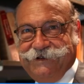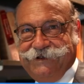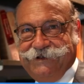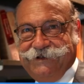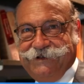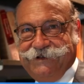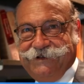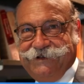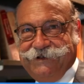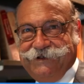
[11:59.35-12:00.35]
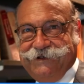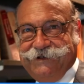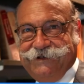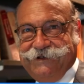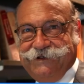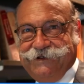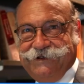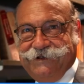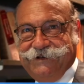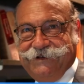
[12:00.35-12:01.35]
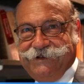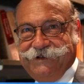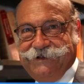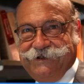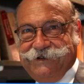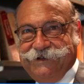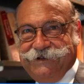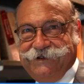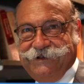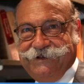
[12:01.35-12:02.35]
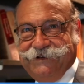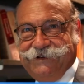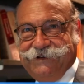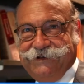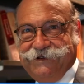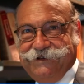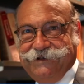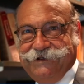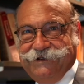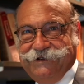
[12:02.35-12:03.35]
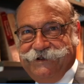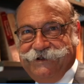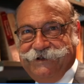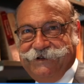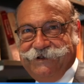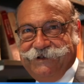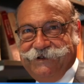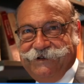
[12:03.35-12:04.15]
This person isn't speaking.